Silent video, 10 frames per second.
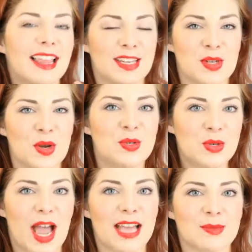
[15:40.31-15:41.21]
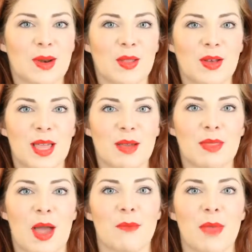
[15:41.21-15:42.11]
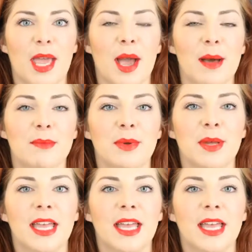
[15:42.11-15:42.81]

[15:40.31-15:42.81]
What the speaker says: I showed you guys what I look like without makeup.